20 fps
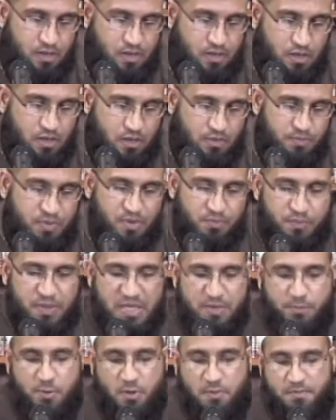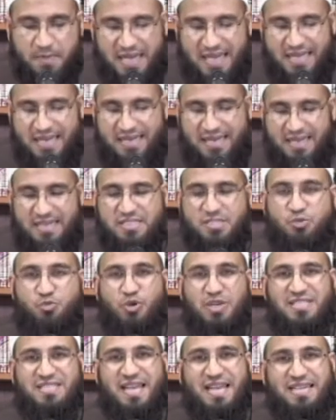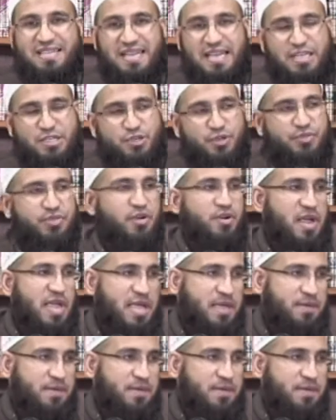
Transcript: but people made its recitation their aim.